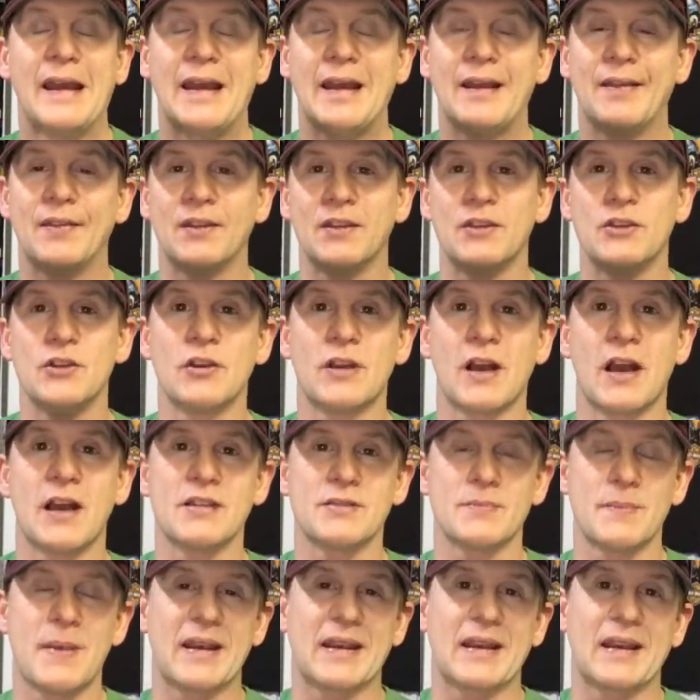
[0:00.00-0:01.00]
And then you
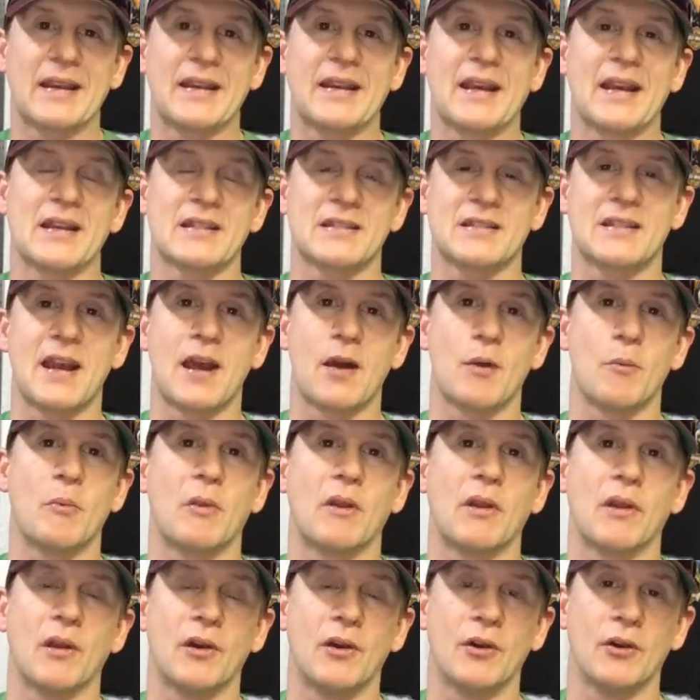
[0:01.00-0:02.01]
guys make a guess down
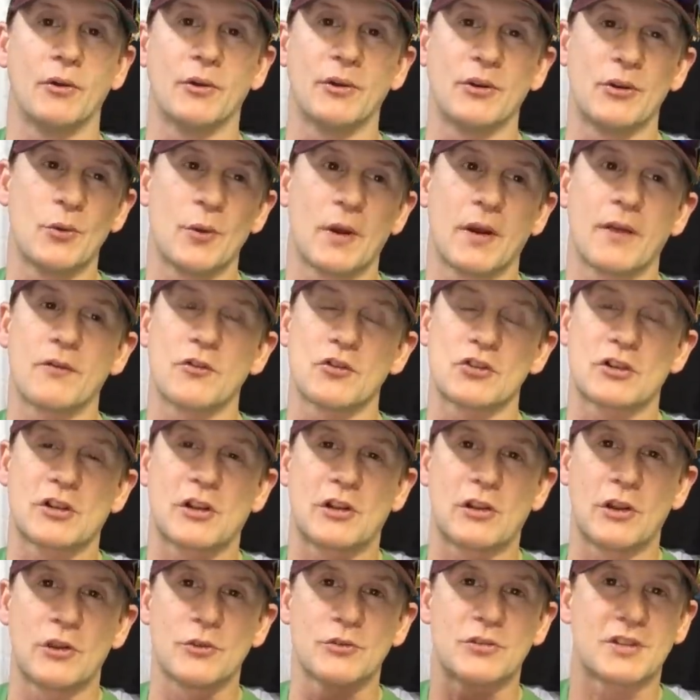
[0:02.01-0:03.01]
below and whoever's
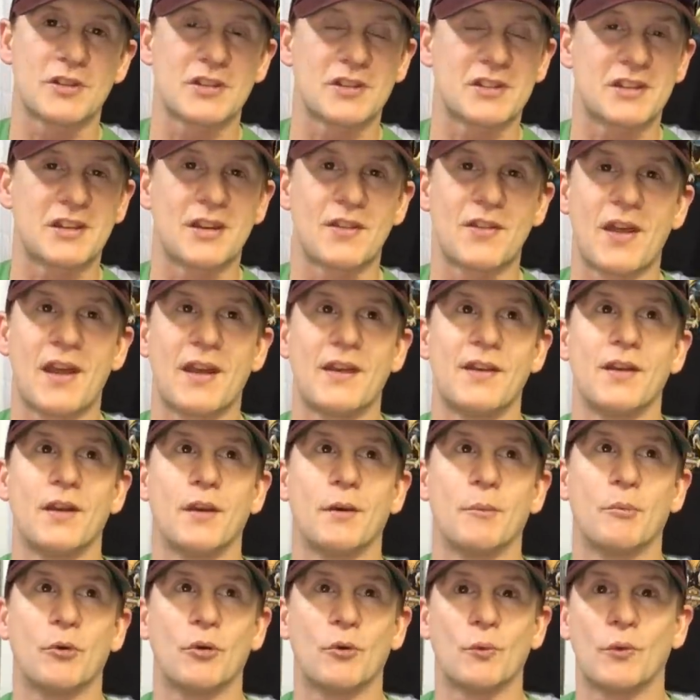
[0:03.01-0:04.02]
closest to that
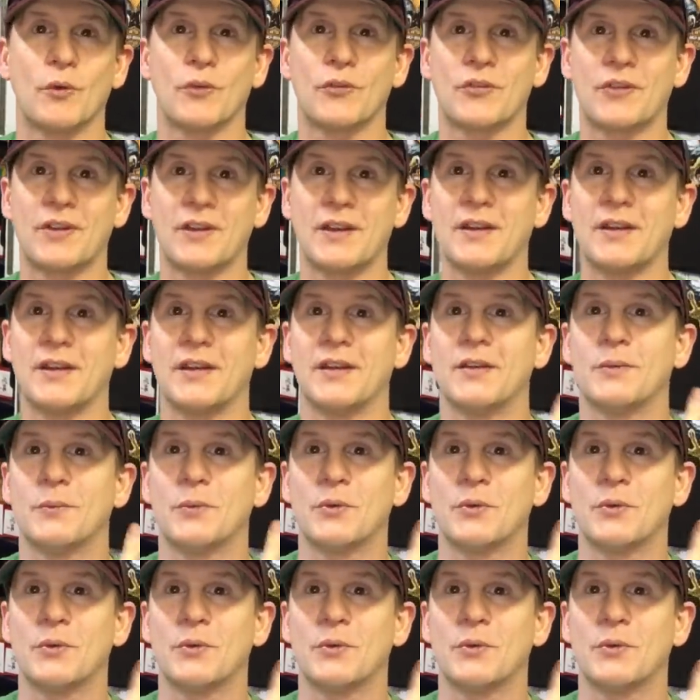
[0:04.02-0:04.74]
number will send a